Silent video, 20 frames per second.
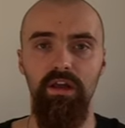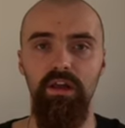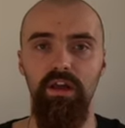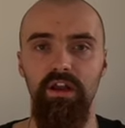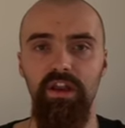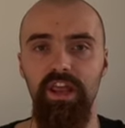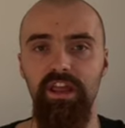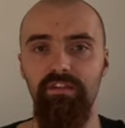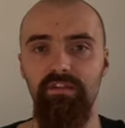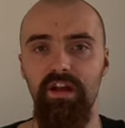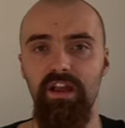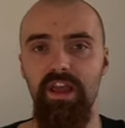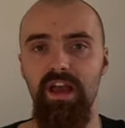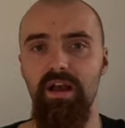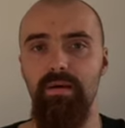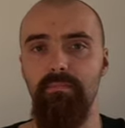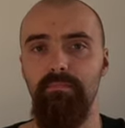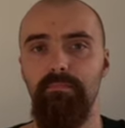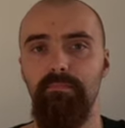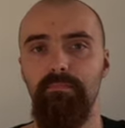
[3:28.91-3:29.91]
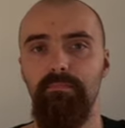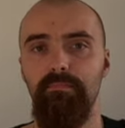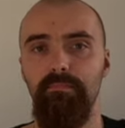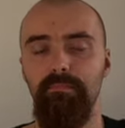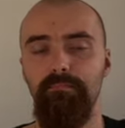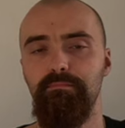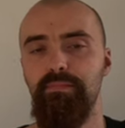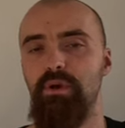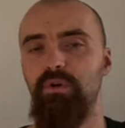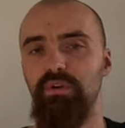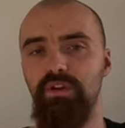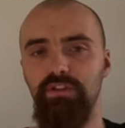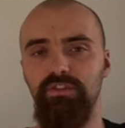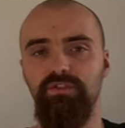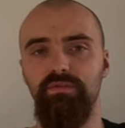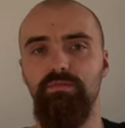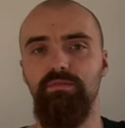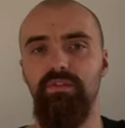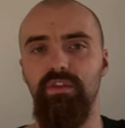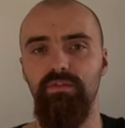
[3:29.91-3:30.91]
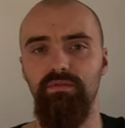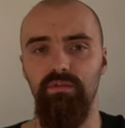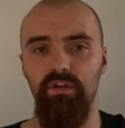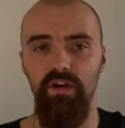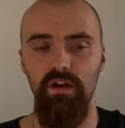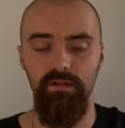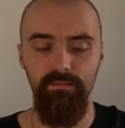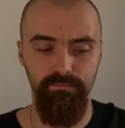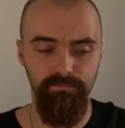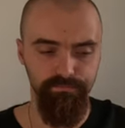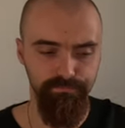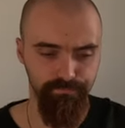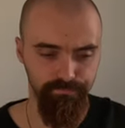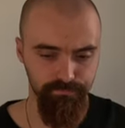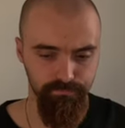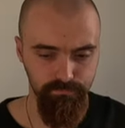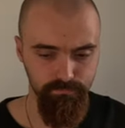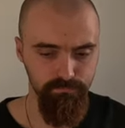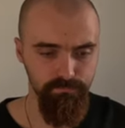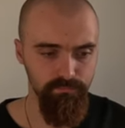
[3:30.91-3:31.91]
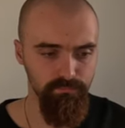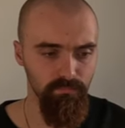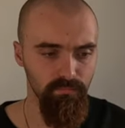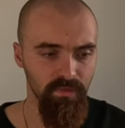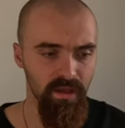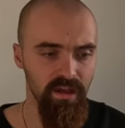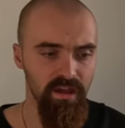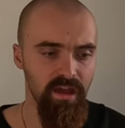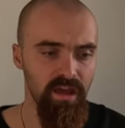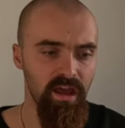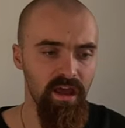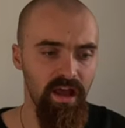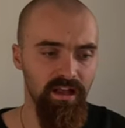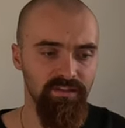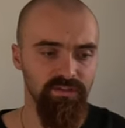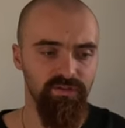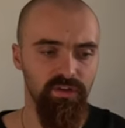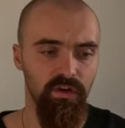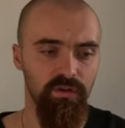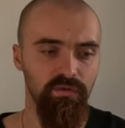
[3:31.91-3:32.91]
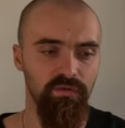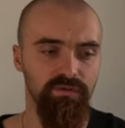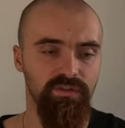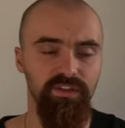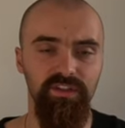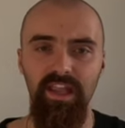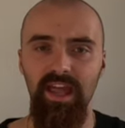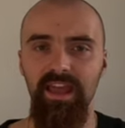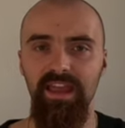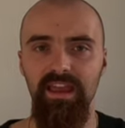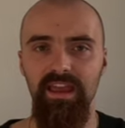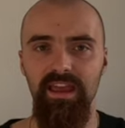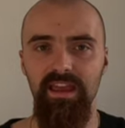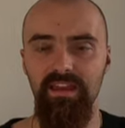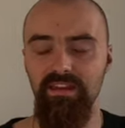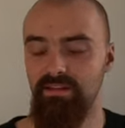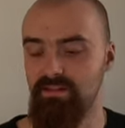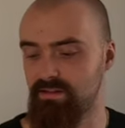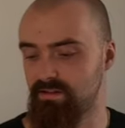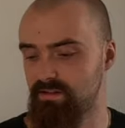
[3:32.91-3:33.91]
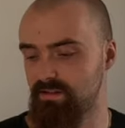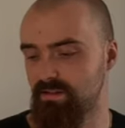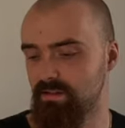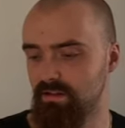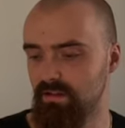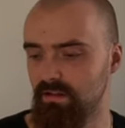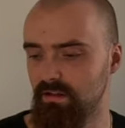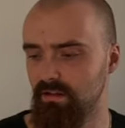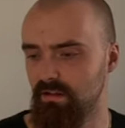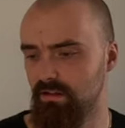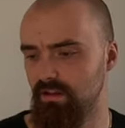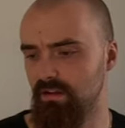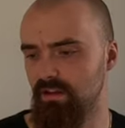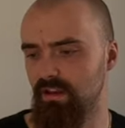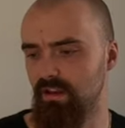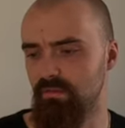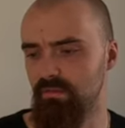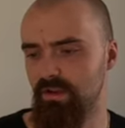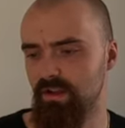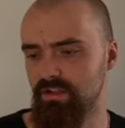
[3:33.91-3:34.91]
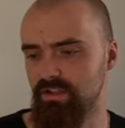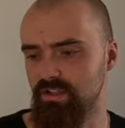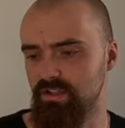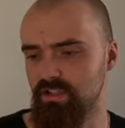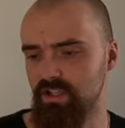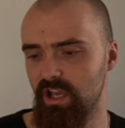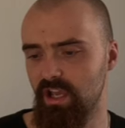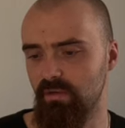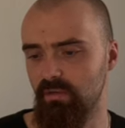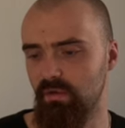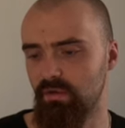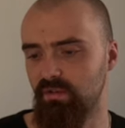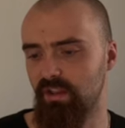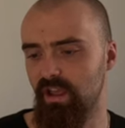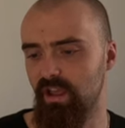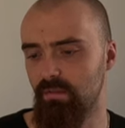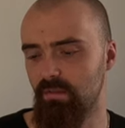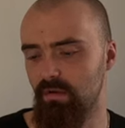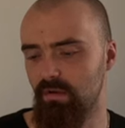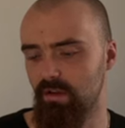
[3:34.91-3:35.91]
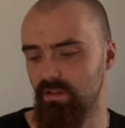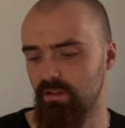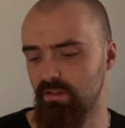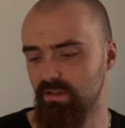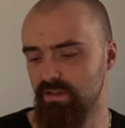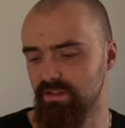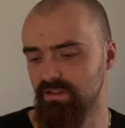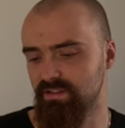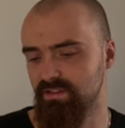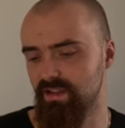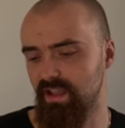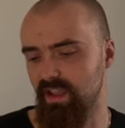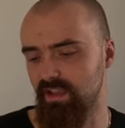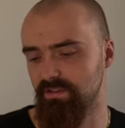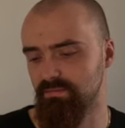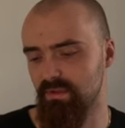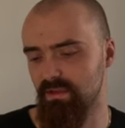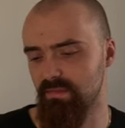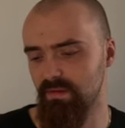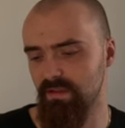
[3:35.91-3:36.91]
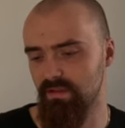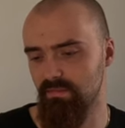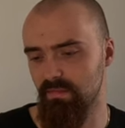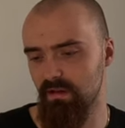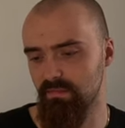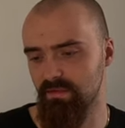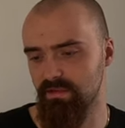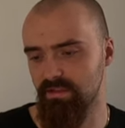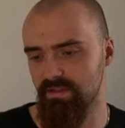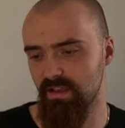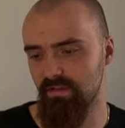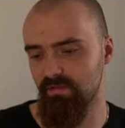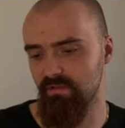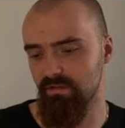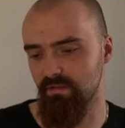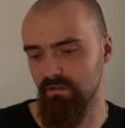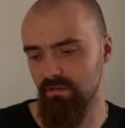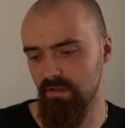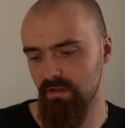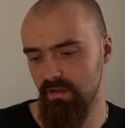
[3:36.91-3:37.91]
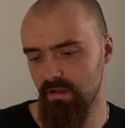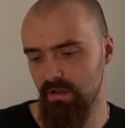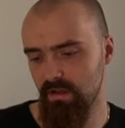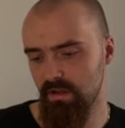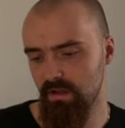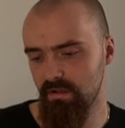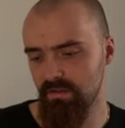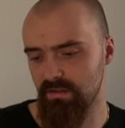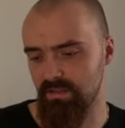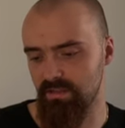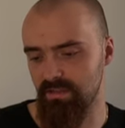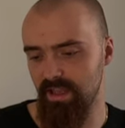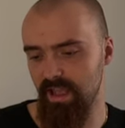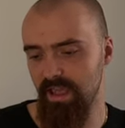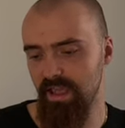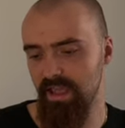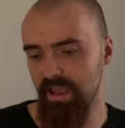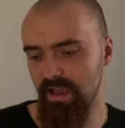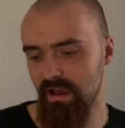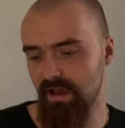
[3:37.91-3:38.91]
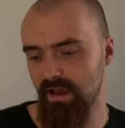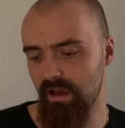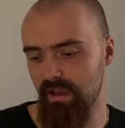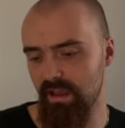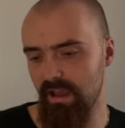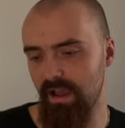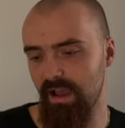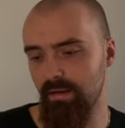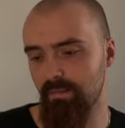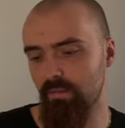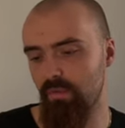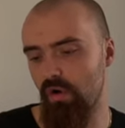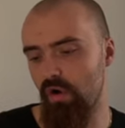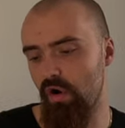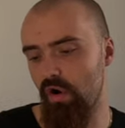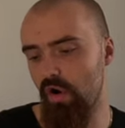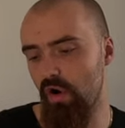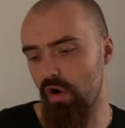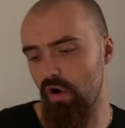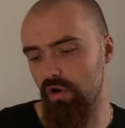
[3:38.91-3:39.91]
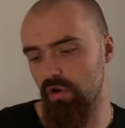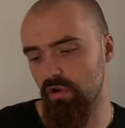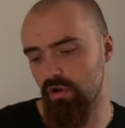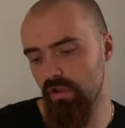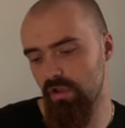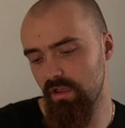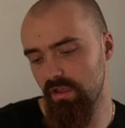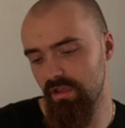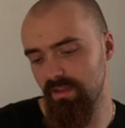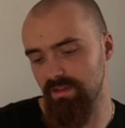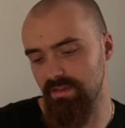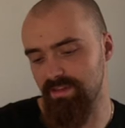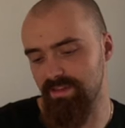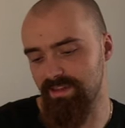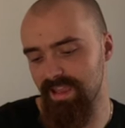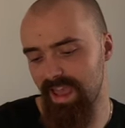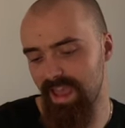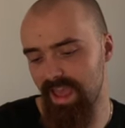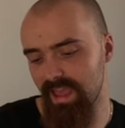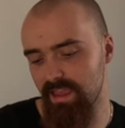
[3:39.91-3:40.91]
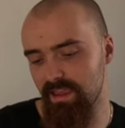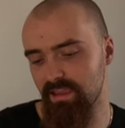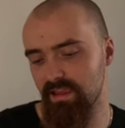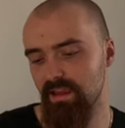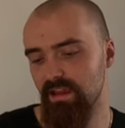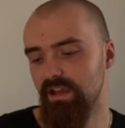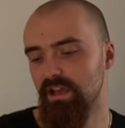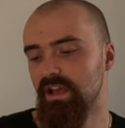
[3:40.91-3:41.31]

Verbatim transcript: and here I am, building something, right? And so today is, let me actually check what day I'm on. I think it's 6, maybe it might be 7. Today I am on day